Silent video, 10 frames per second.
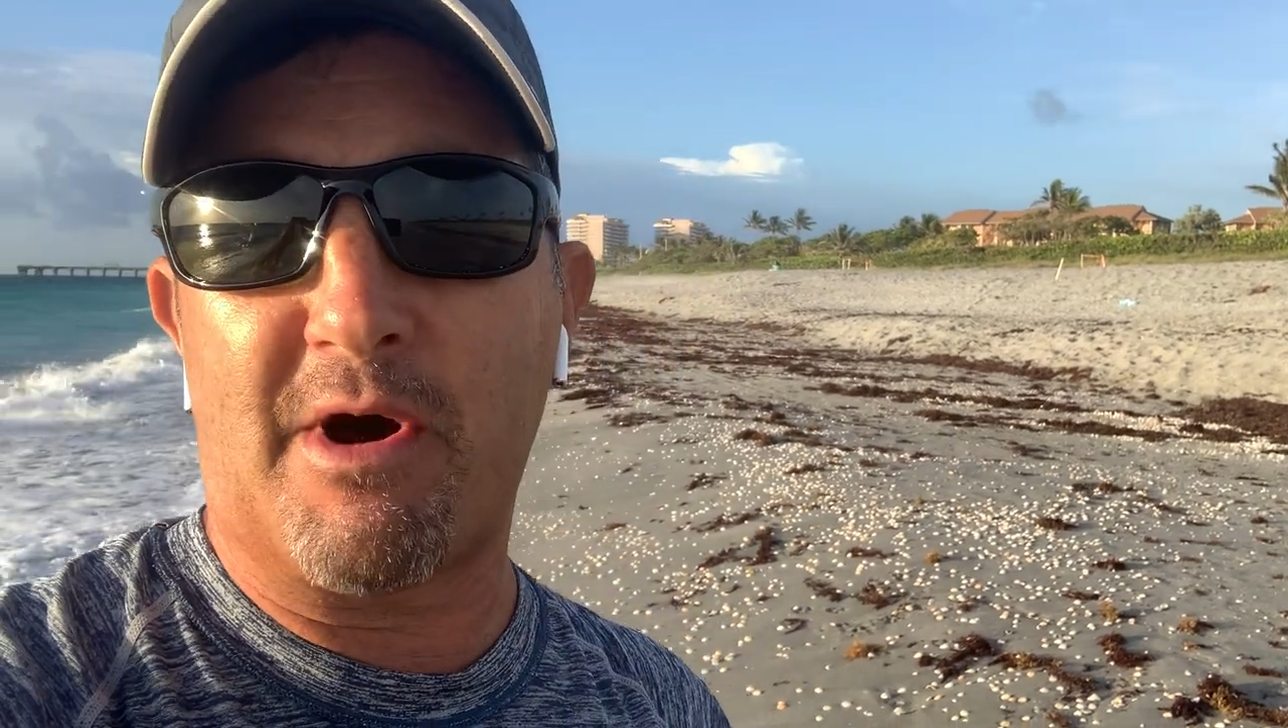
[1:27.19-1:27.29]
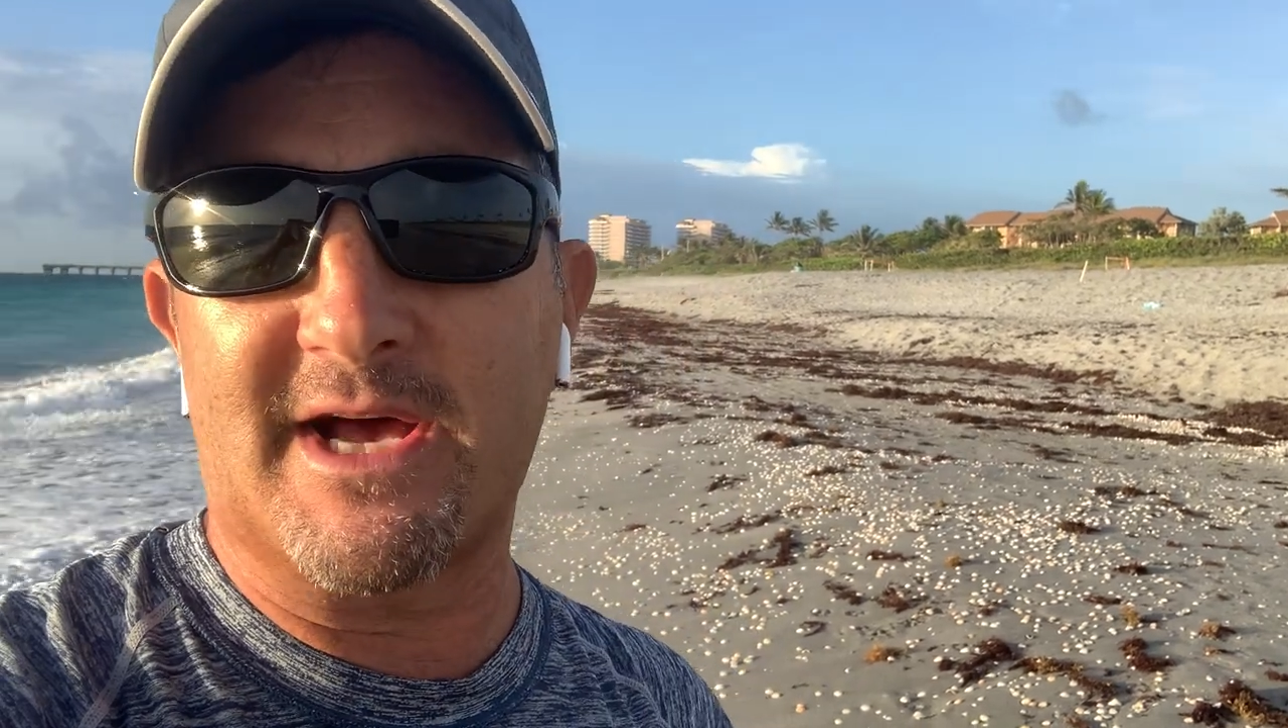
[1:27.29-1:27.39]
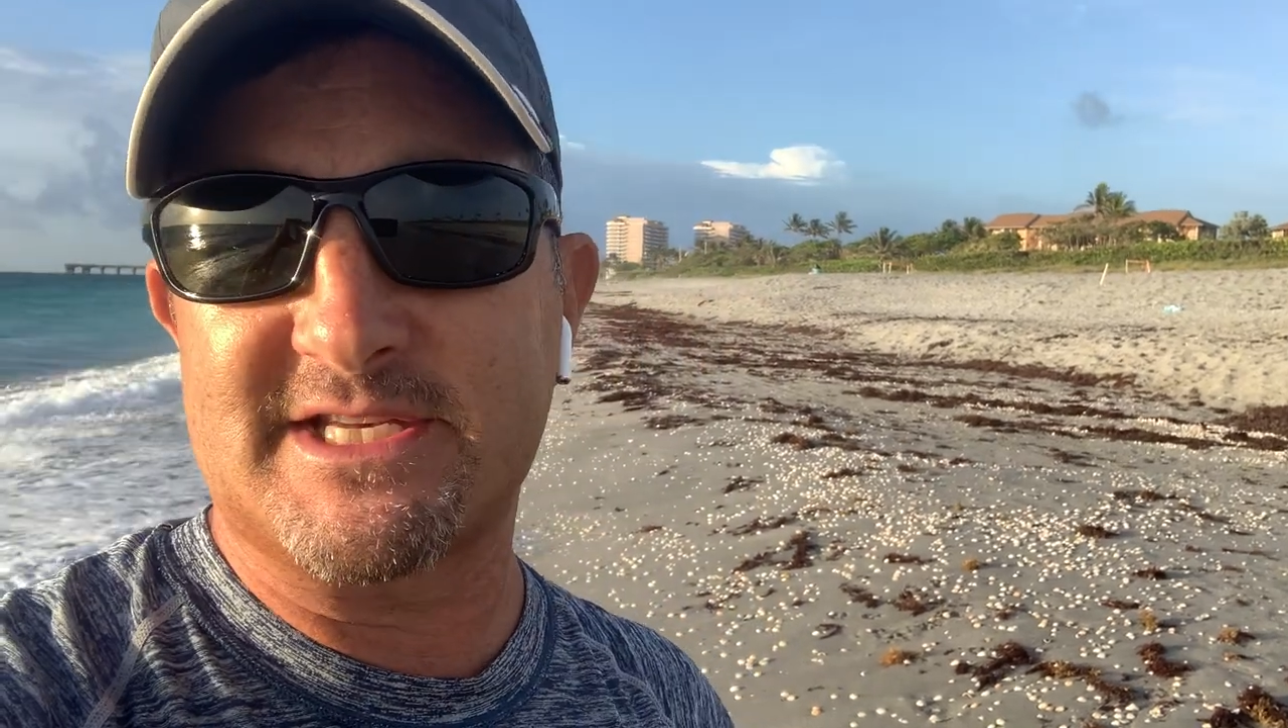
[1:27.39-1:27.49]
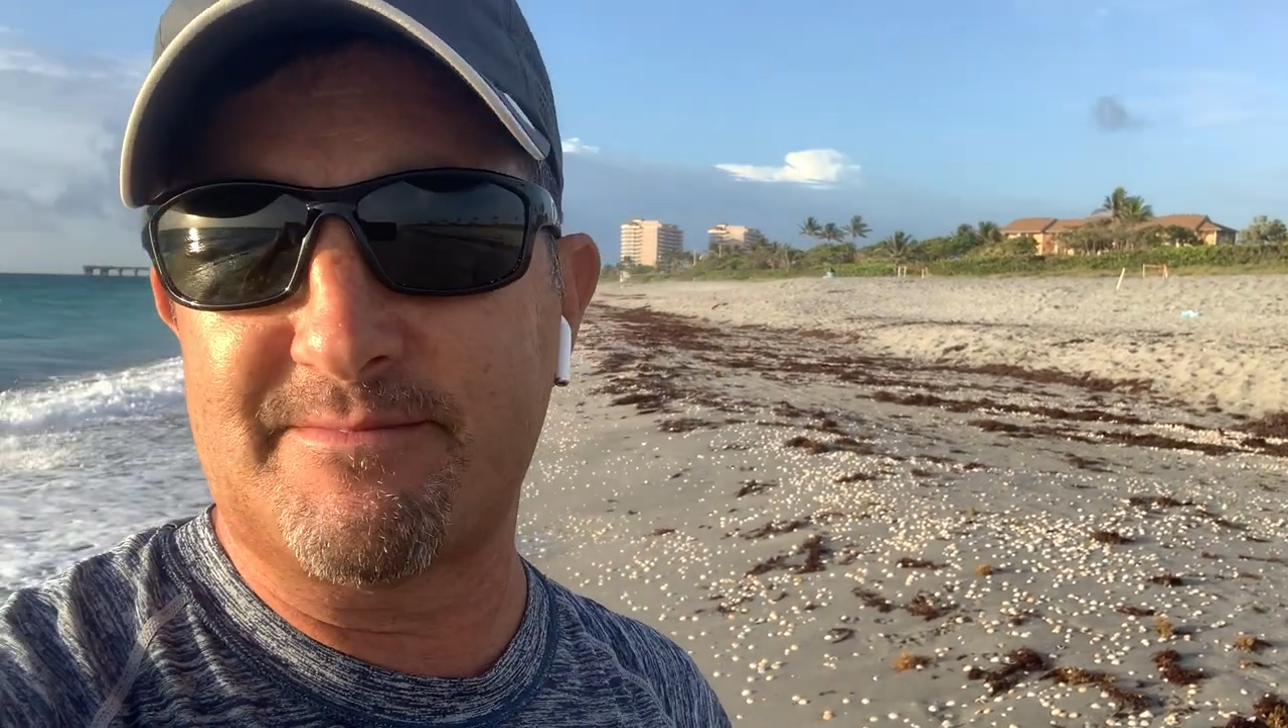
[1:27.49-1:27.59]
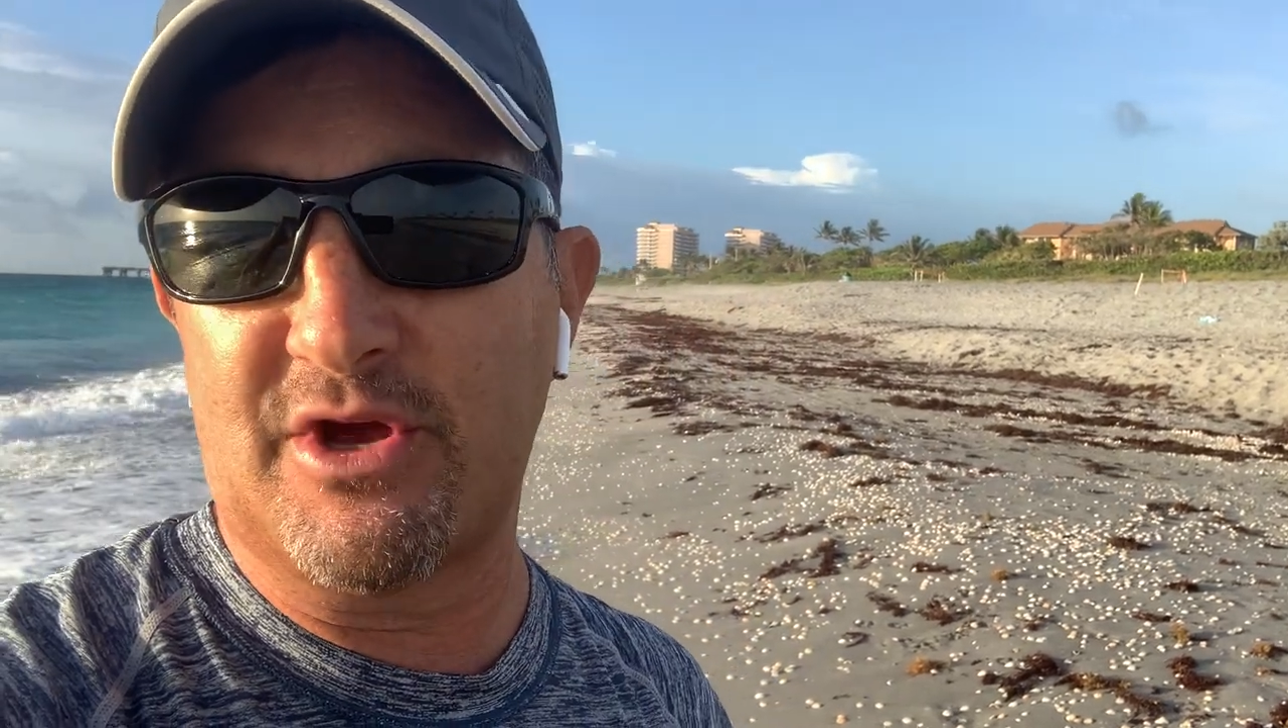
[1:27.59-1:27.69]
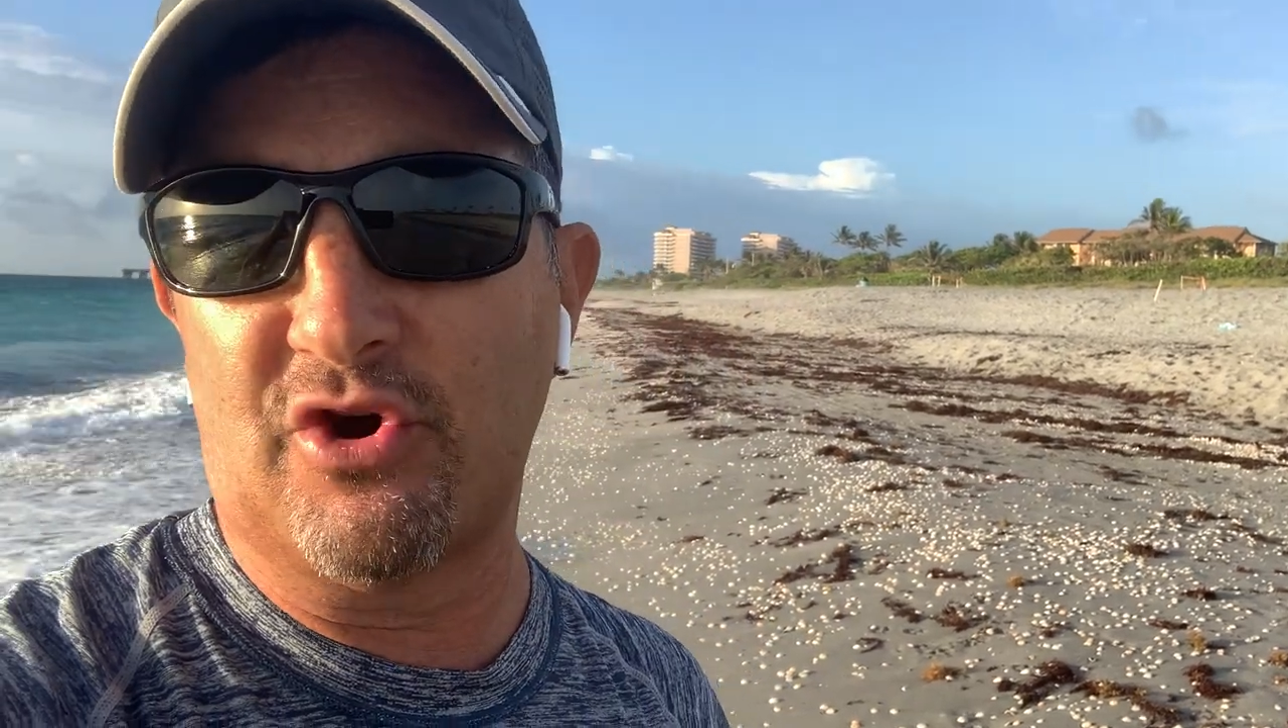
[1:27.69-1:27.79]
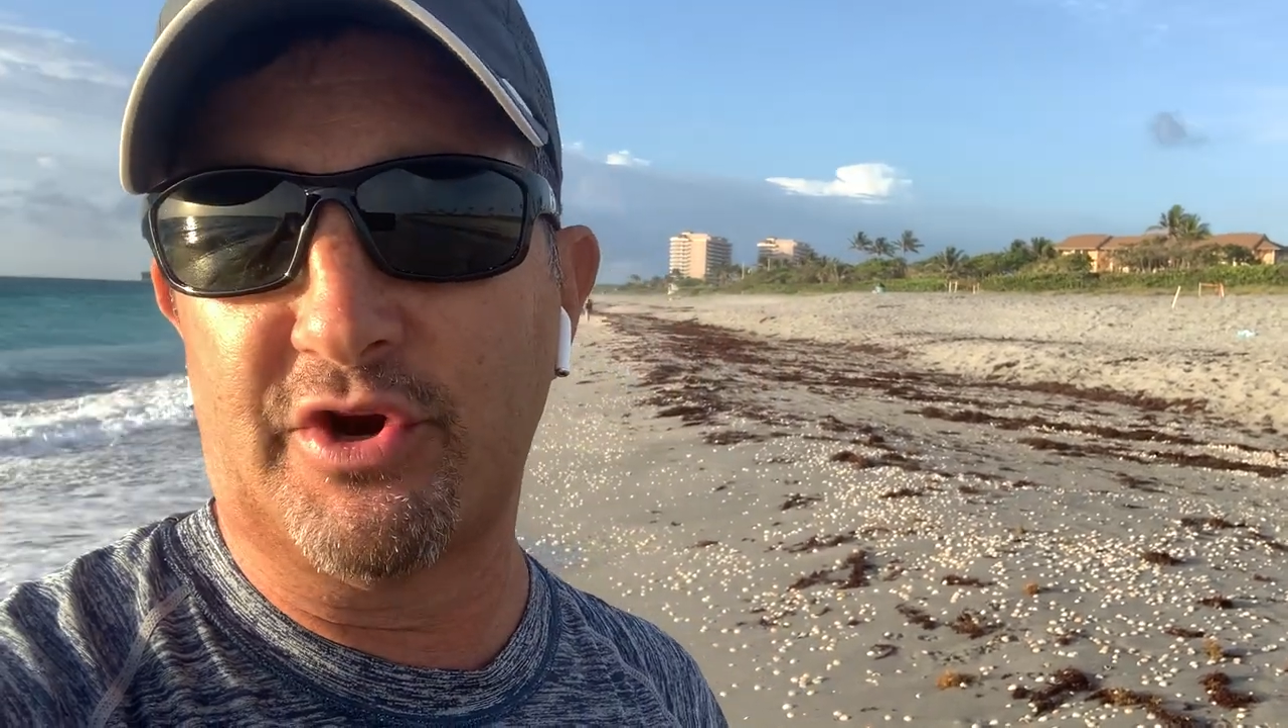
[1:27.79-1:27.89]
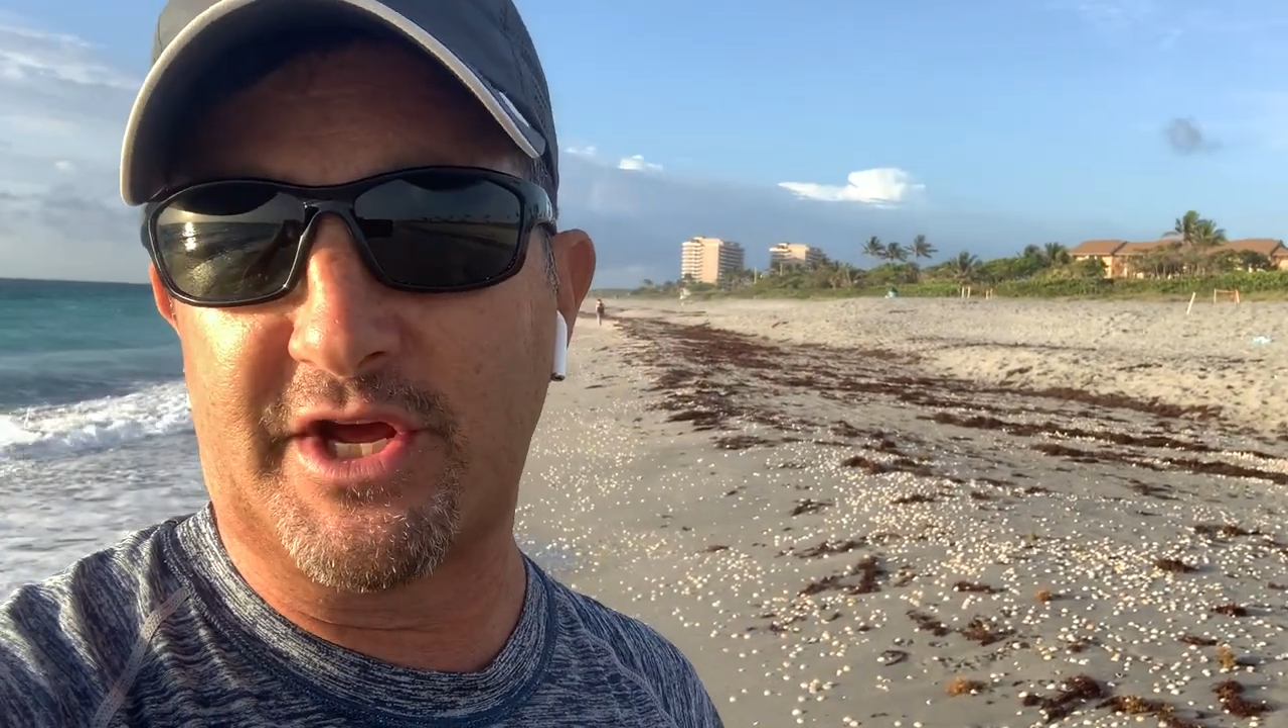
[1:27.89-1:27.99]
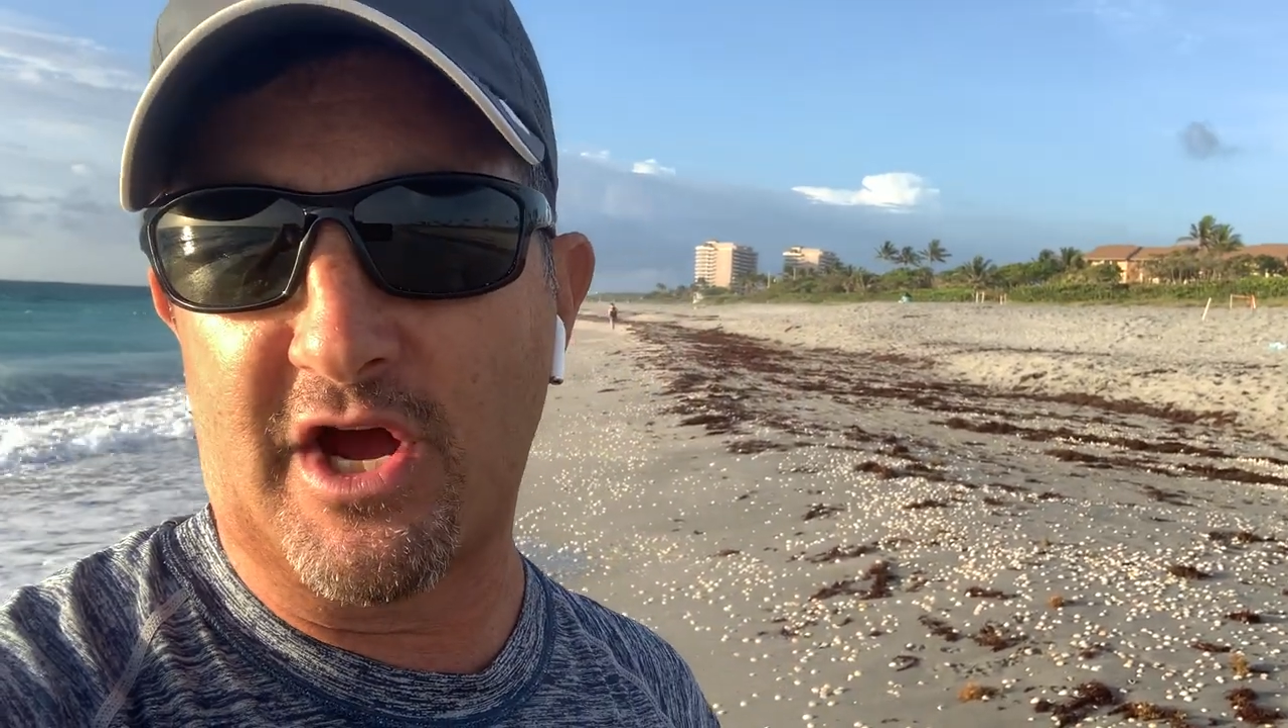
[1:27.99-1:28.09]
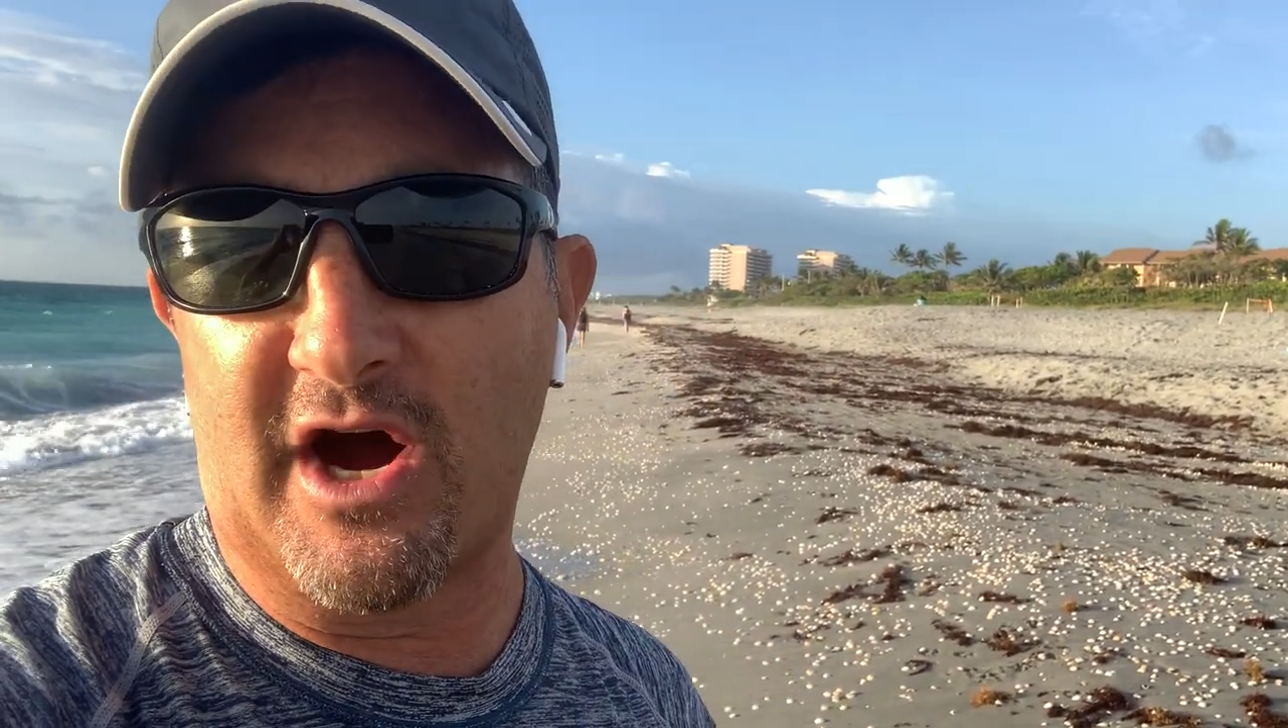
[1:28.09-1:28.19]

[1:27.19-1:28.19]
possibility